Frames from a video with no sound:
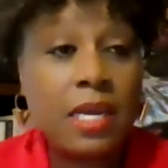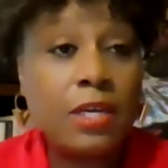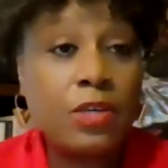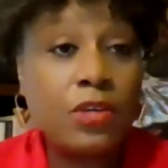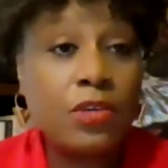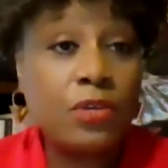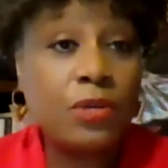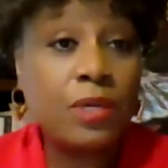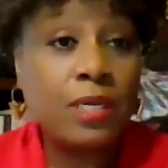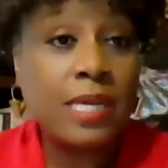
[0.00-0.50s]

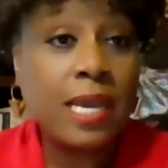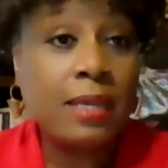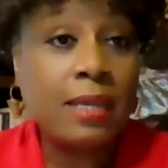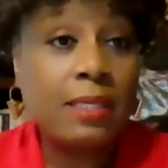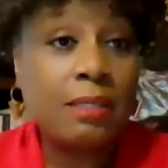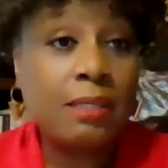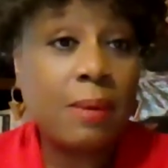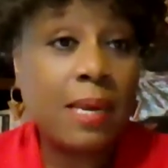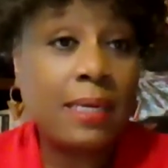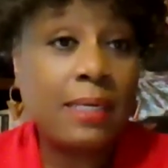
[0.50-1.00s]
Sonetta Drew at
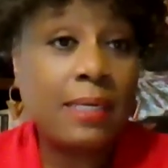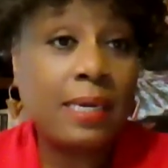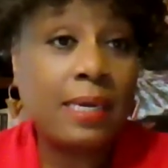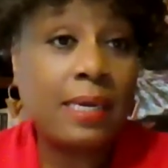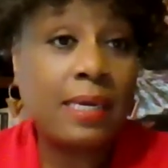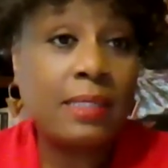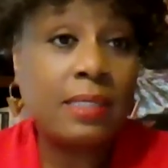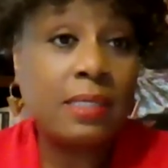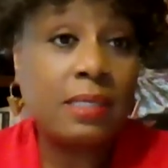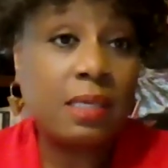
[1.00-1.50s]
Dallas
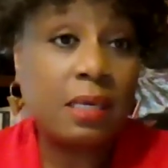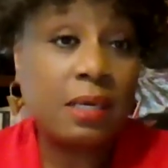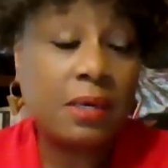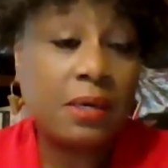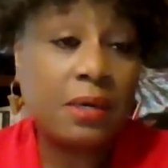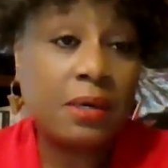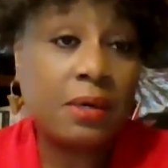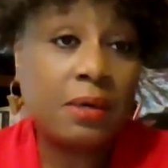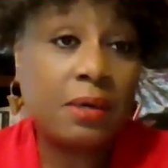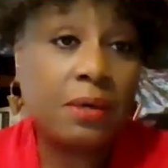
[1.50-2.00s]
Black Dance
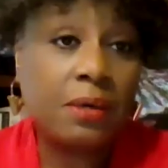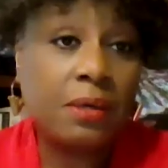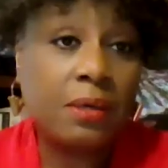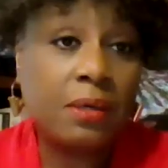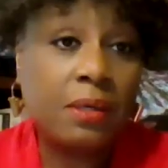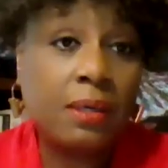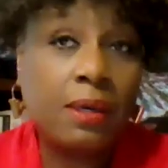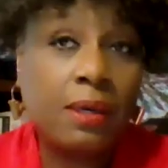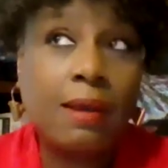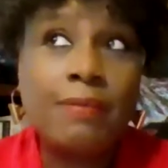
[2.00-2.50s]
Theater.
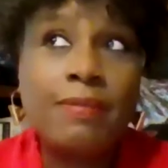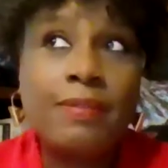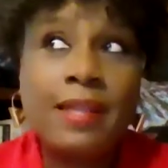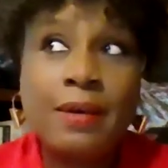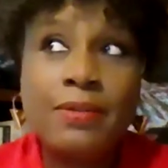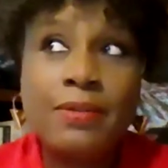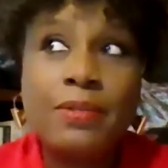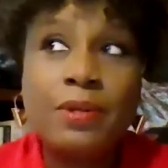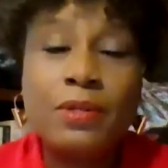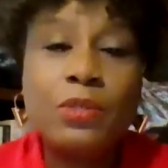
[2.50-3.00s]

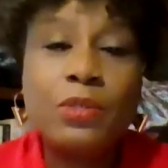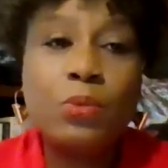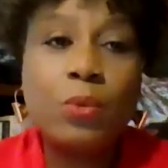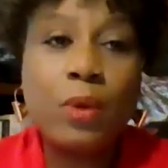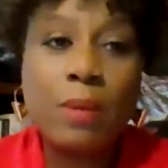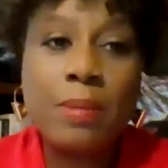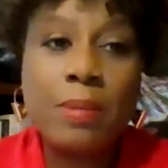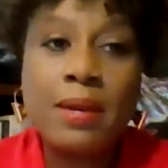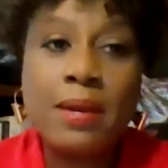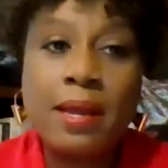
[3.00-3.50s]

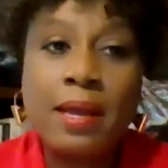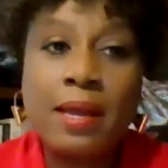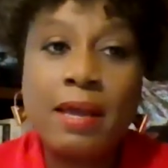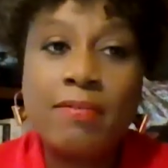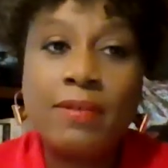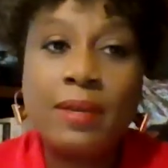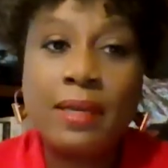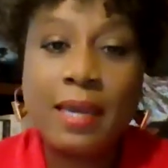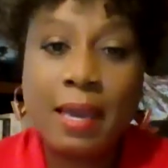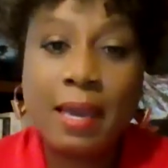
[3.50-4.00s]
Those women
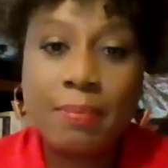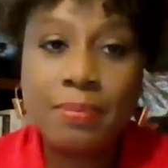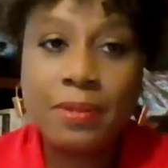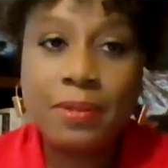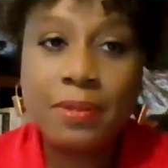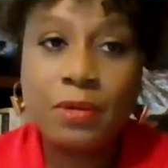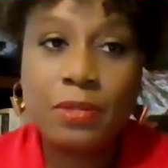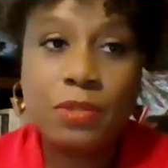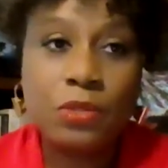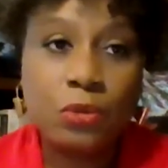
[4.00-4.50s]
have
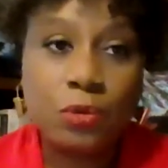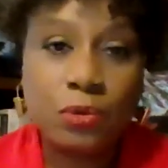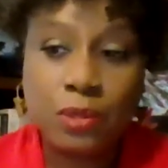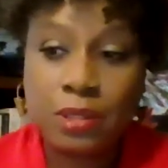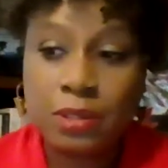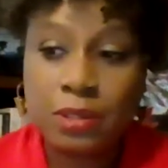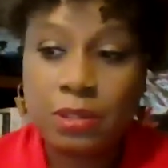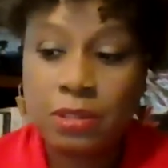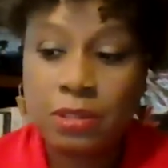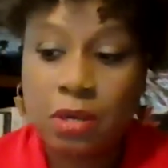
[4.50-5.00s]
kept those
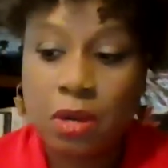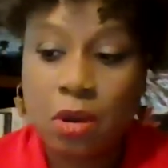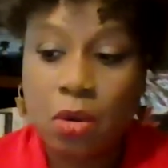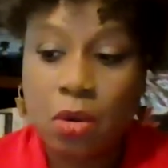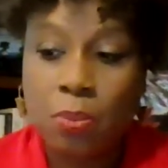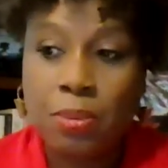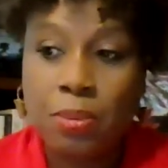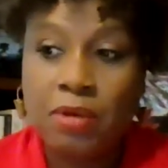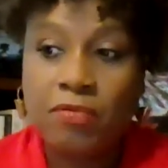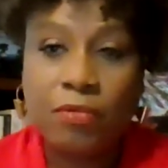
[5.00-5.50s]
doors
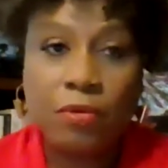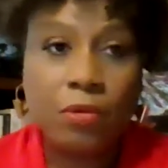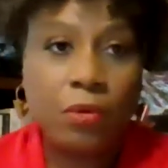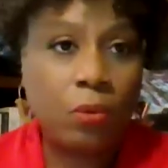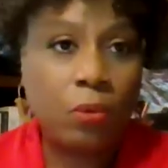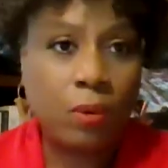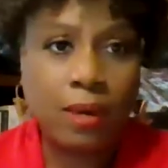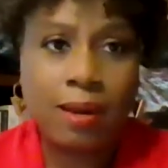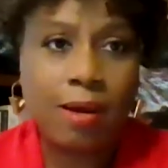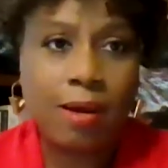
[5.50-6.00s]
open
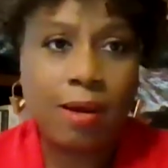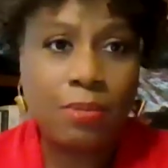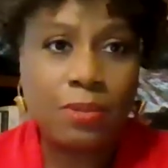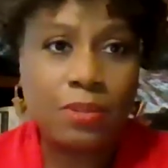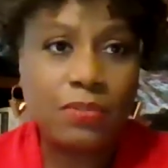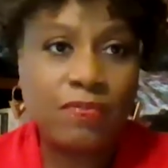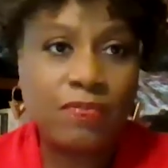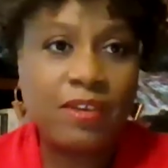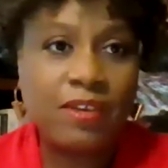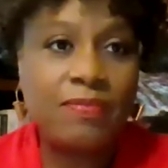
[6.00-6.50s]
for what,
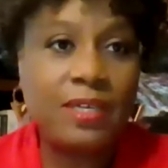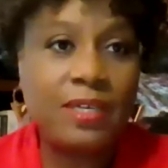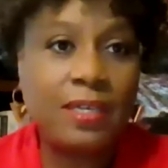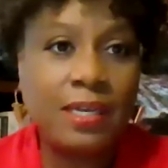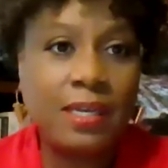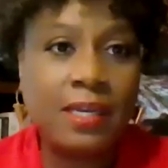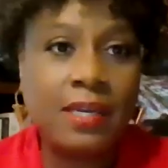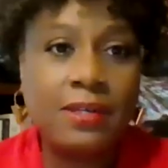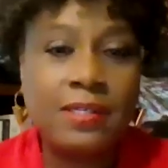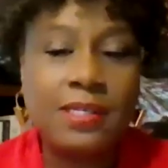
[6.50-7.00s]
almost
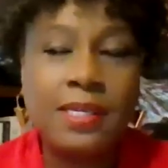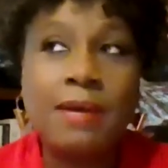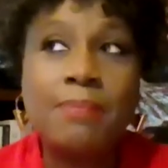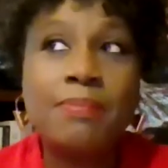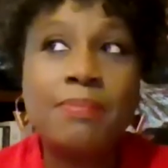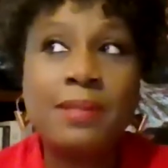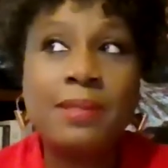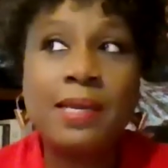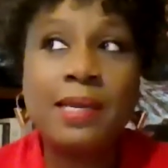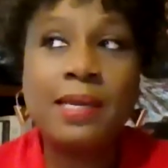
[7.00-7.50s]
50 years.
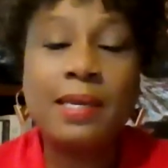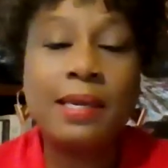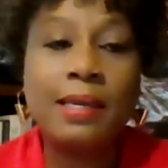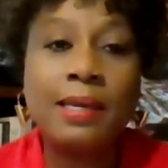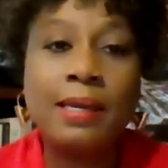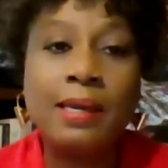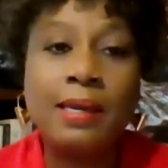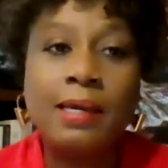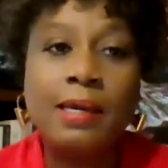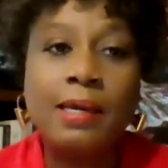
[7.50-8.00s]
And I'm
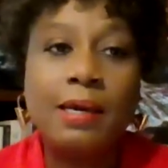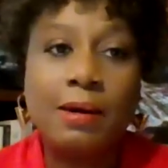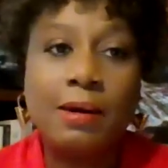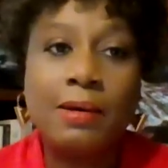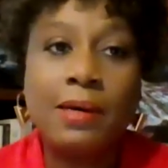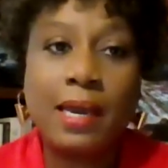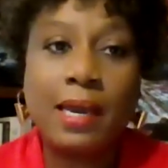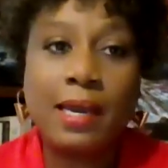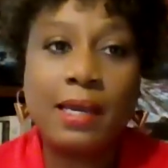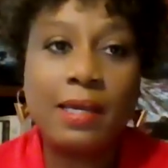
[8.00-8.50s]
thinking,
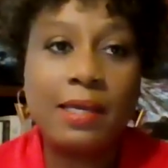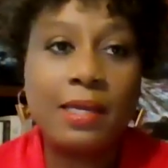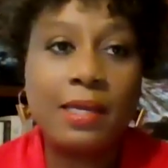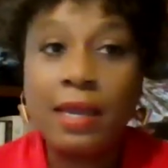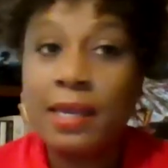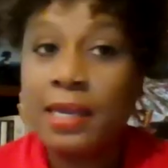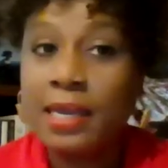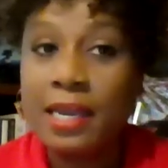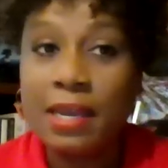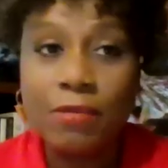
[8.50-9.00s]

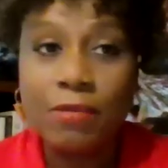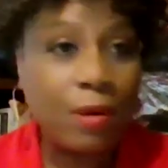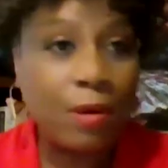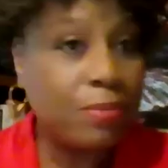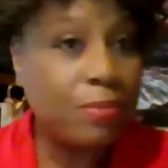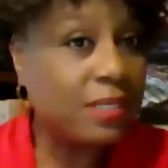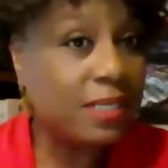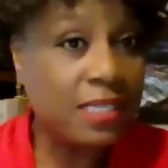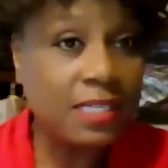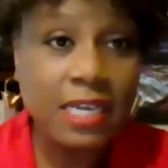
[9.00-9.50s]
okay, yeah,
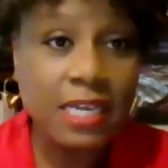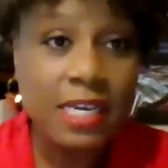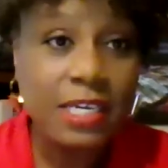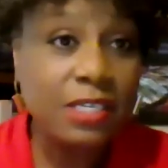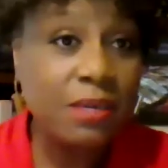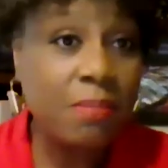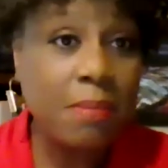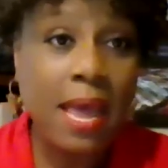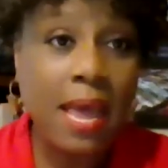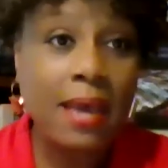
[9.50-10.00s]
again,
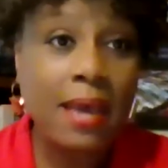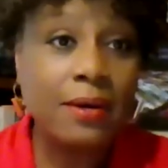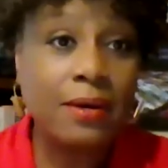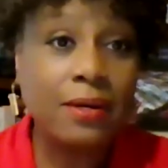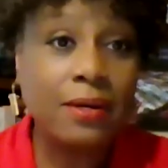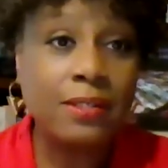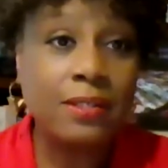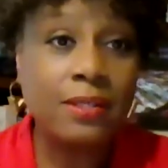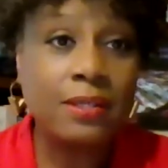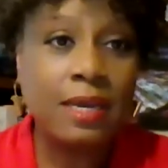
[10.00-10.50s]
representation
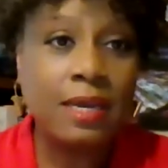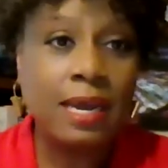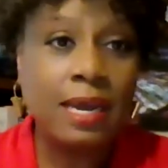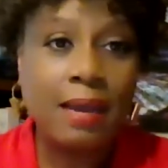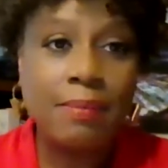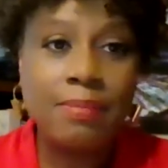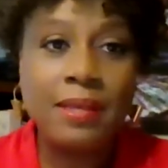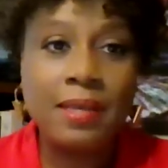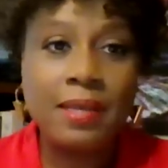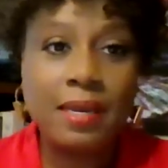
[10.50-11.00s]
matters.